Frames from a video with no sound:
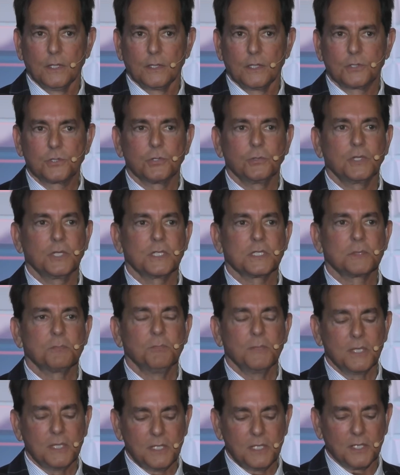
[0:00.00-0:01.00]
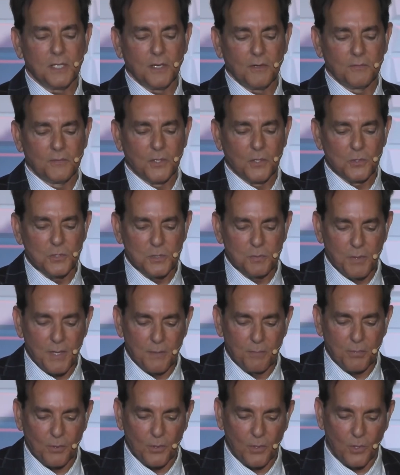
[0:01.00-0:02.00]
The truth is, many of those
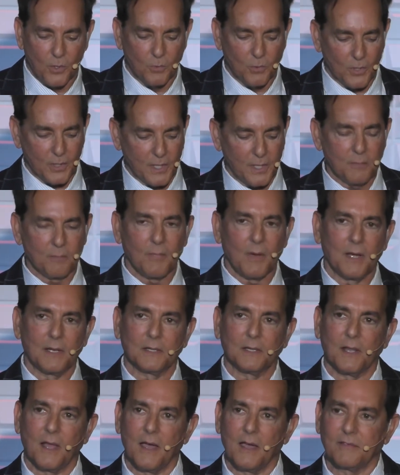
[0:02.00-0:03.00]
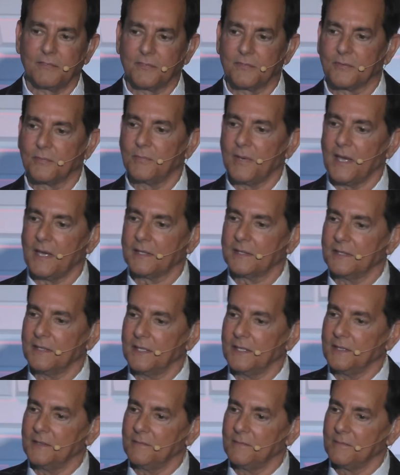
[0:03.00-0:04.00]
people who were in my life back
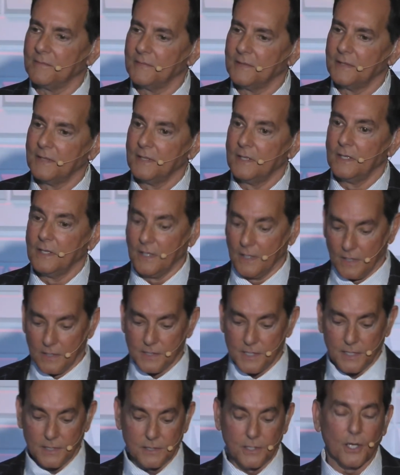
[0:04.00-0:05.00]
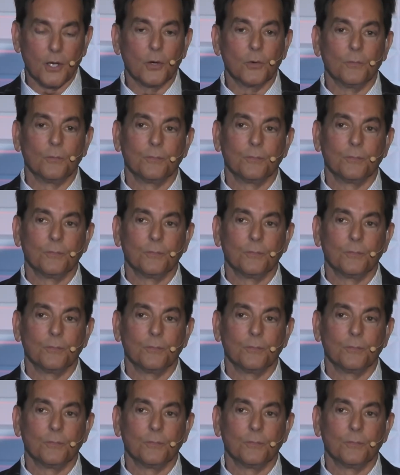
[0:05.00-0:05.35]
then did go.